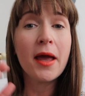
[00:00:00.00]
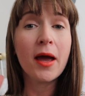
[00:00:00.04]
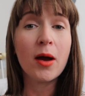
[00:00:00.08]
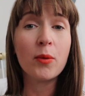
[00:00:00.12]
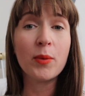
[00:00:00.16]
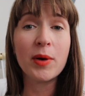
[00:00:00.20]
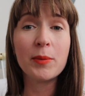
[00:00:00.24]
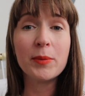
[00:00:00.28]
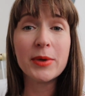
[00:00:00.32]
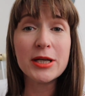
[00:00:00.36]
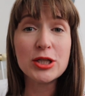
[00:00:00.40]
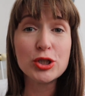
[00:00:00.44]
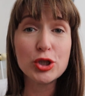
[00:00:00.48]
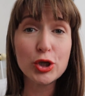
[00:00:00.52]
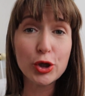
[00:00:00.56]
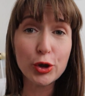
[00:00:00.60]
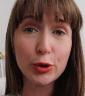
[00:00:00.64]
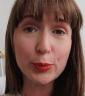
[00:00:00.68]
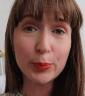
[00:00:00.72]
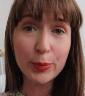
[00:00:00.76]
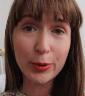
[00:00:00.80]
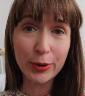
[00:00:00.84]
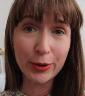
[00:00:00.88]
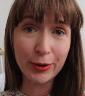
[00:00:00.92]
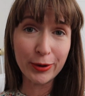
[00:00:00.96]
And when we
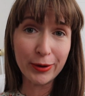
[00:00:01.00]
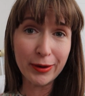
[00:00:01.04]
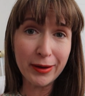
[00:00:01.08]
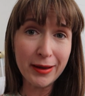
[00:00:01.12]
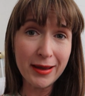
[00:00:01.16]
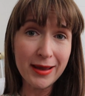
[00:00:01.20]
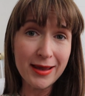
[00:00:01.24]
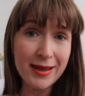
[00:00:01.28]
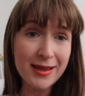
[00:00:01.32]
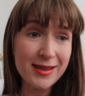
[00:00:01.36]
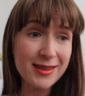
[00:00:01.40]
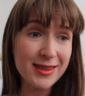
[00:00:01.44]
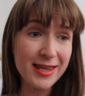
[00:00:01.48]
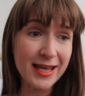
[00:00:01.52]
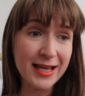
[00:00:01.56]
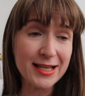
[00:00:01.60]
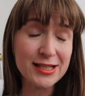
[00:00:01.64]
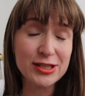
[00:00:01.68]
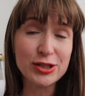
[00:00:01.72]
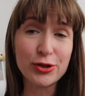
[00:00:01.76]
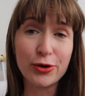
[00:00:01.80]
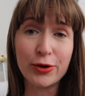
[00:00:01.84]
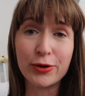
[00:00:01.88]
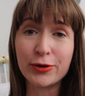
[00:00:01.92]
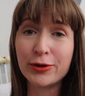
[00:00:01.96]
do put
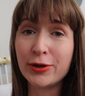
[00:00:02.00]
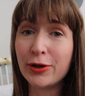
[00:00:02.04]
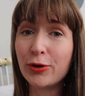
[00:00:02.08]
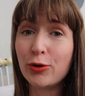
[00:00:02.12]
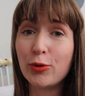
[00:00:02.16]
things on.